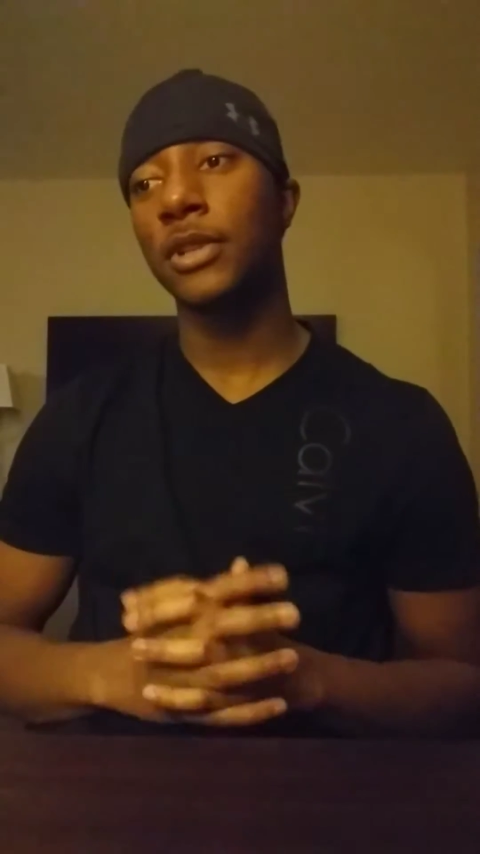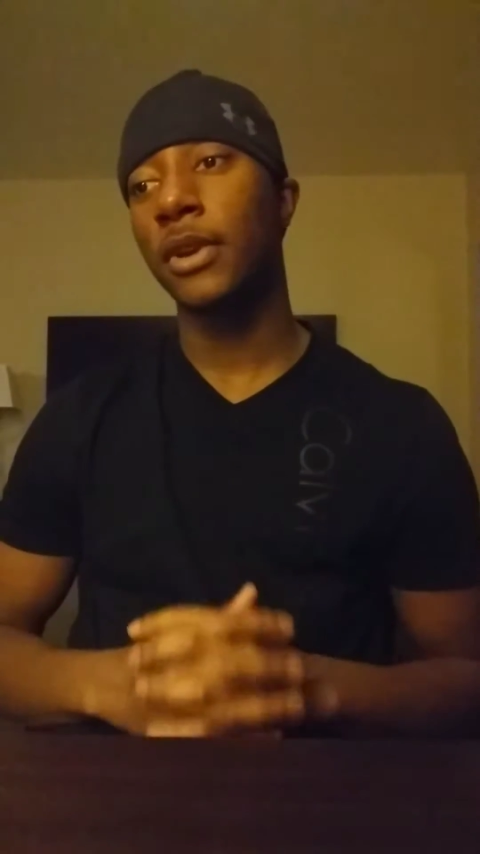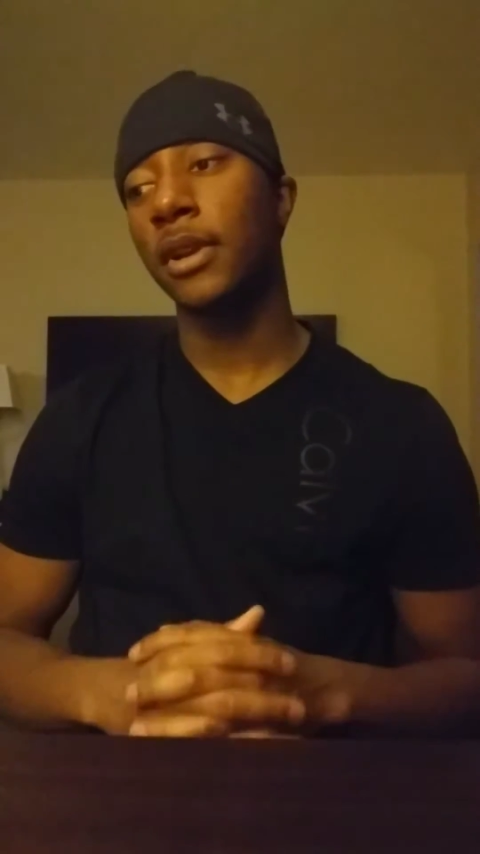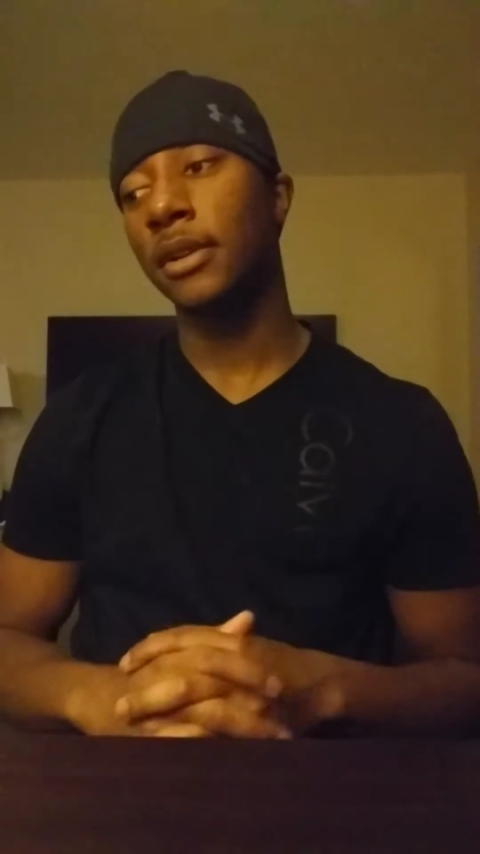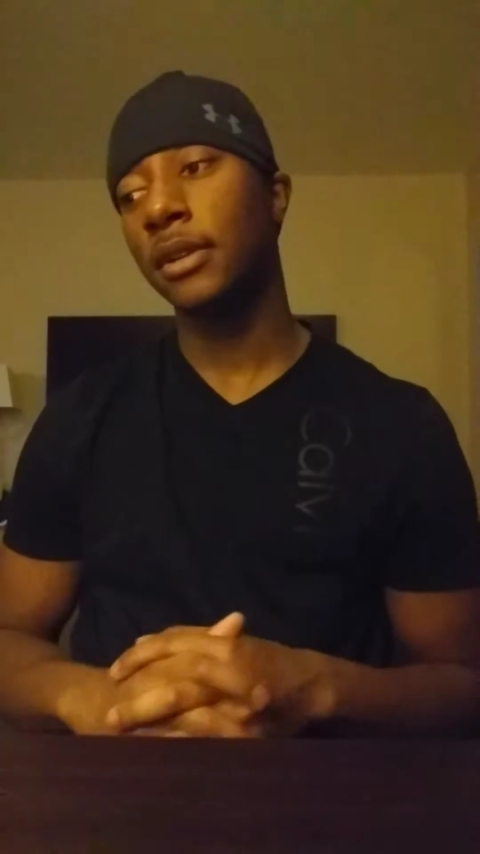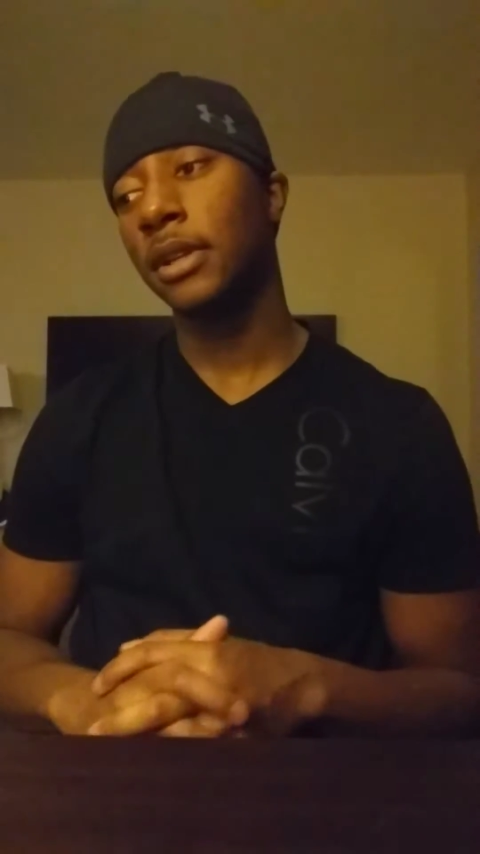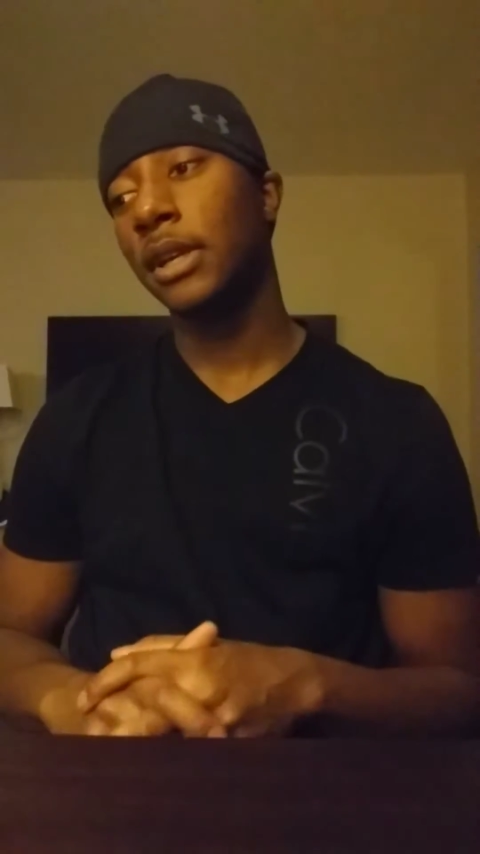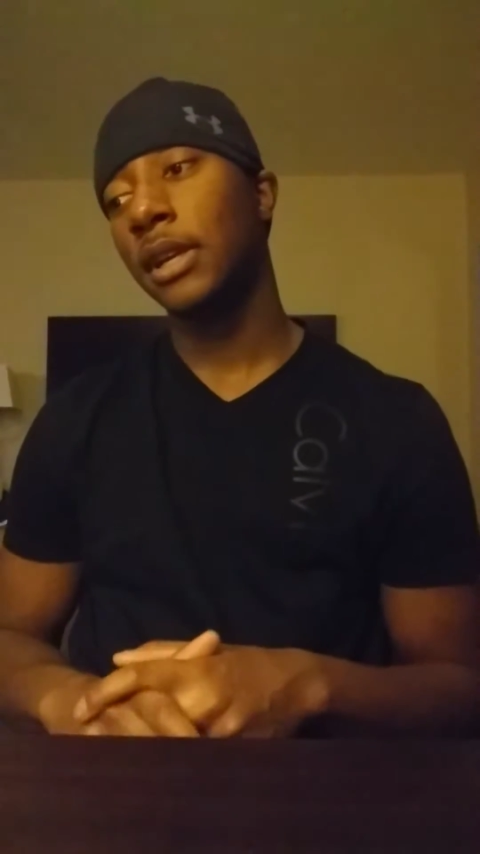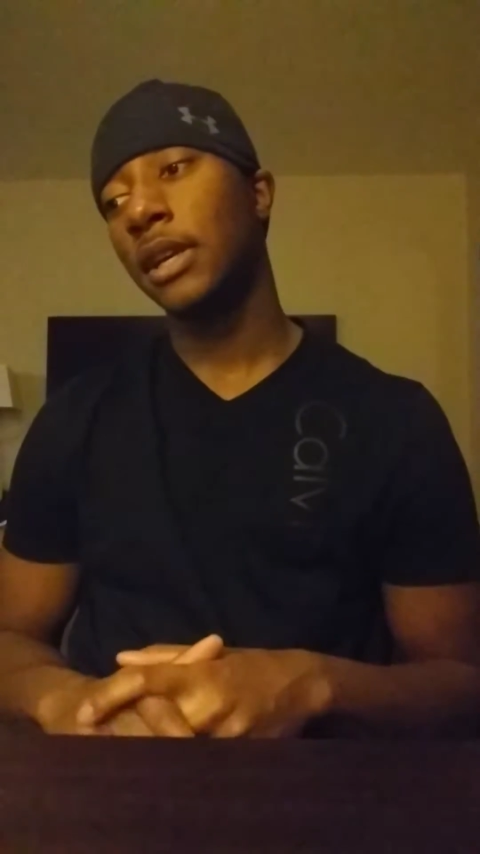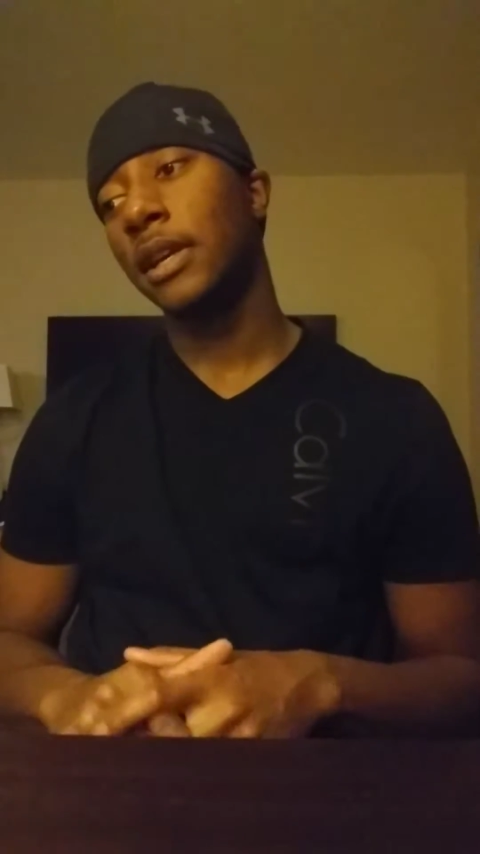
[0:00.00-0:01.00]
trainer
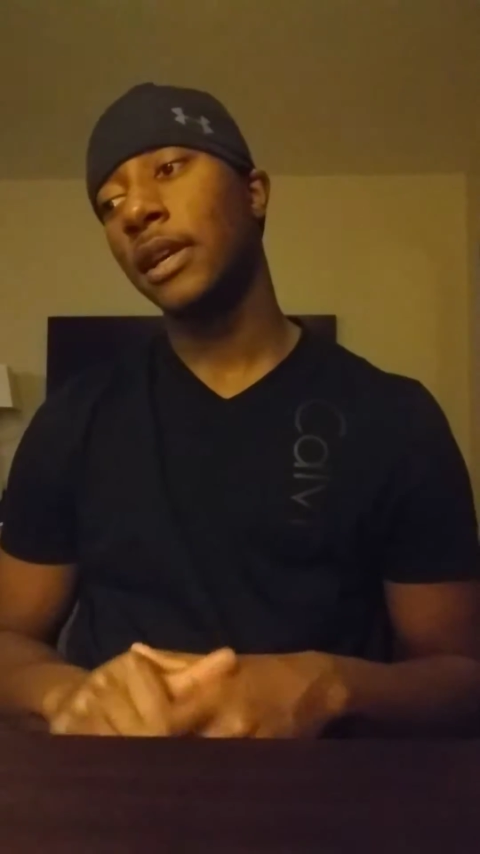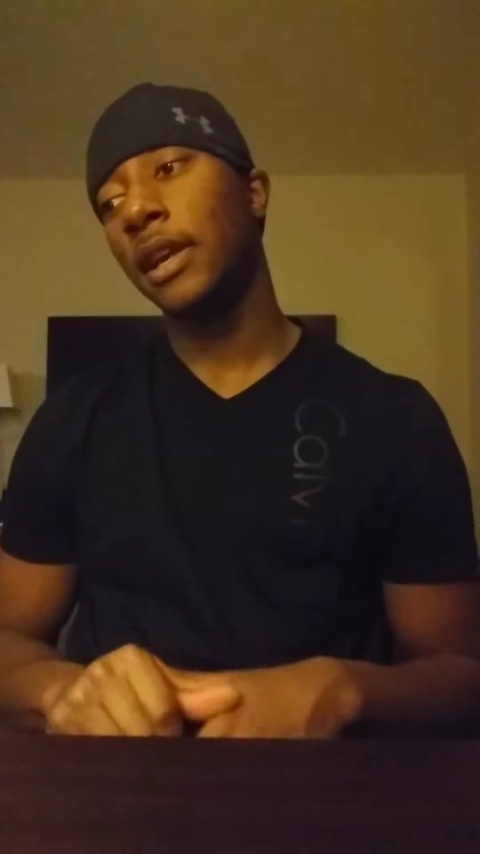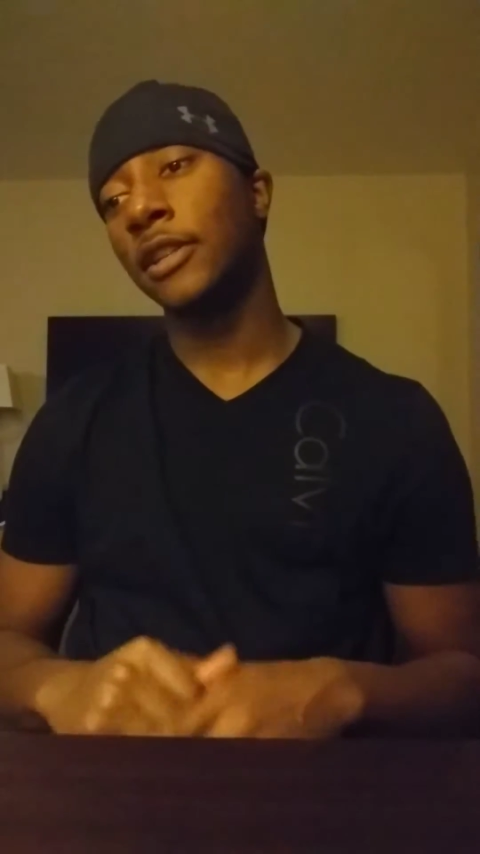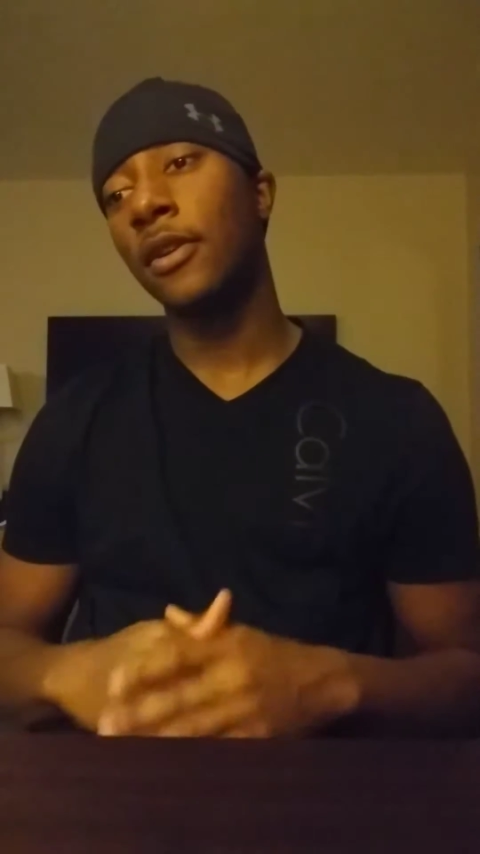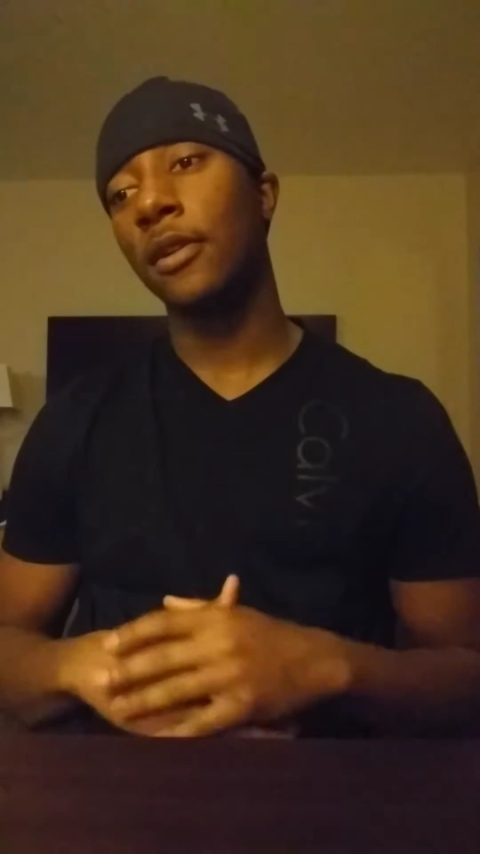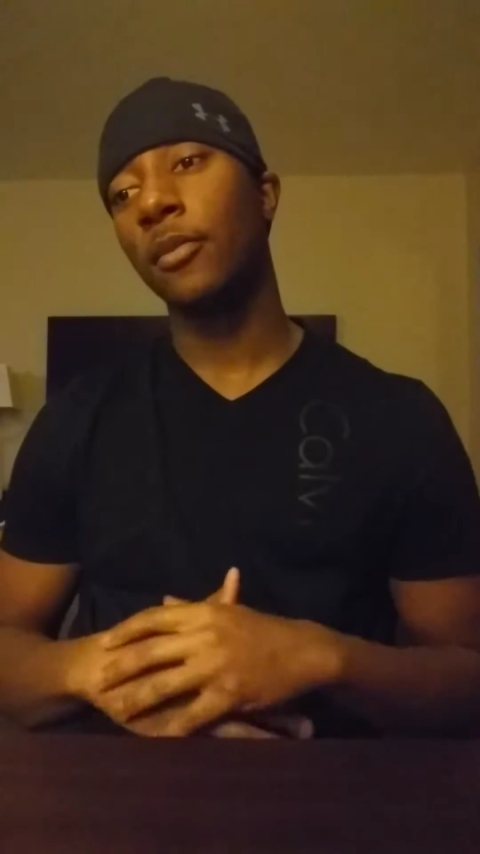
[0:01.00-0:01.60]
is gonna